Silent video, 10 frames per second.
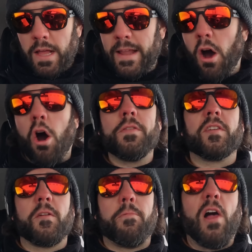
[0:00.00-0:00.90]
Now, all
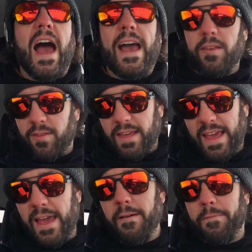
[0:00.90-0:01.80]
this applies
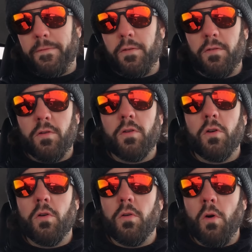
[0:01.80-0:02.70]
if
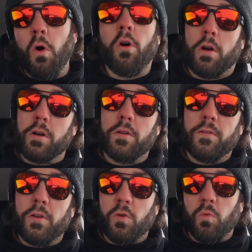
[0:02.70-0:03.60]
or
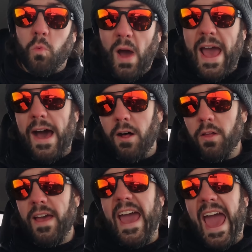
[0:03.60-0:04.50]

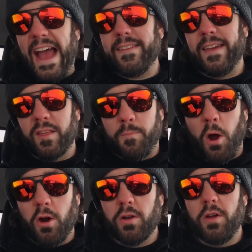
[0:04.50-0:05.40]
while acting as
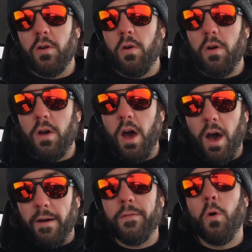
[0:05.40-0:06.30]
part
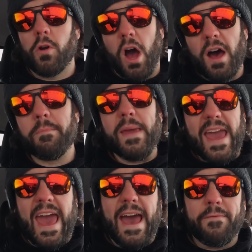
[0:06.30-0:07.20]
of or on
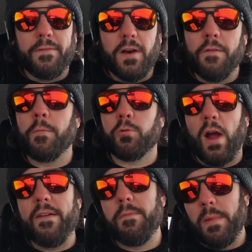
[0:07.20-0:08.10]
behalf of a
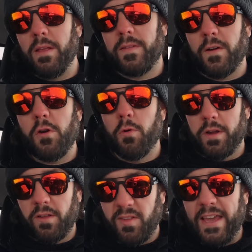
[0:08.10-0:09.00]
private military
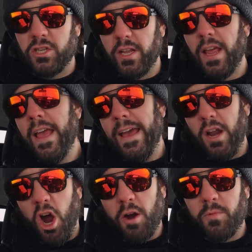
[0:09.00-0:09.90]
organization and
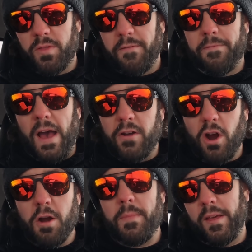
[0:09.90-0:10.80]
armed with a
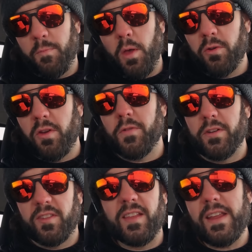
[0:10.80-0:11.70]
firearm, explosive, or
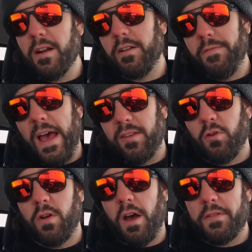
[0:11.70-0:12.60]
incendiary device
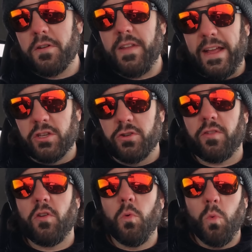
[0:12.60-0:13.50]
or other
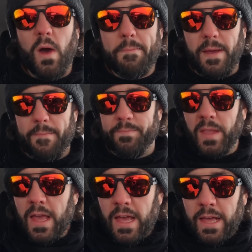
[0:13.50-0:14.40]
dangerous weapon.
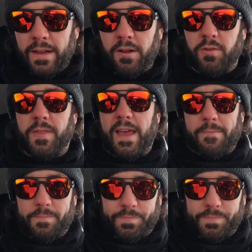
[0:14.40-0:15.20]
Now, here's the thing